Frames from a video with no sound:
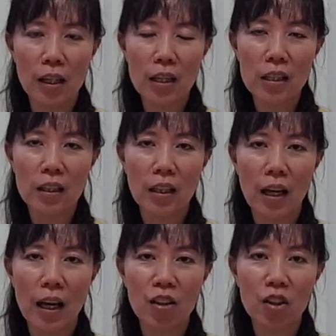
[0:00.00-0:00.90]
okay, the
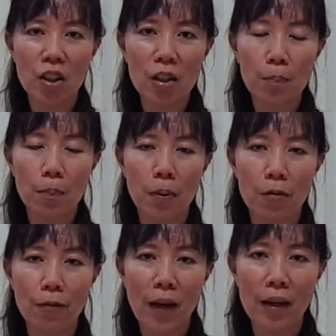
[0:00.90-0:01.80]
actual
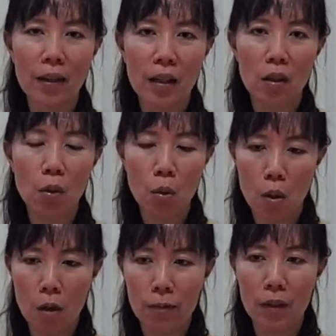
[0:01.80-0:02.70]
perfect look
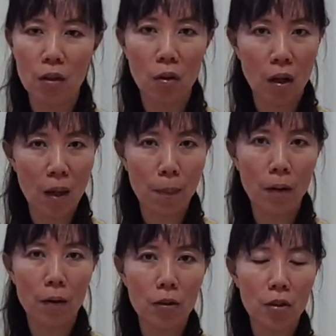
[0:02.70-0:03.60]
of a yoga
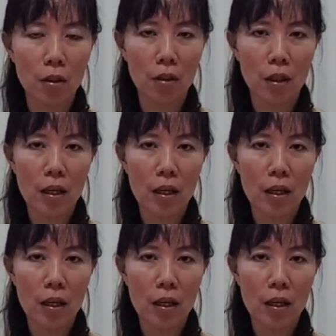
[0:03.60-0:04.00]
posture,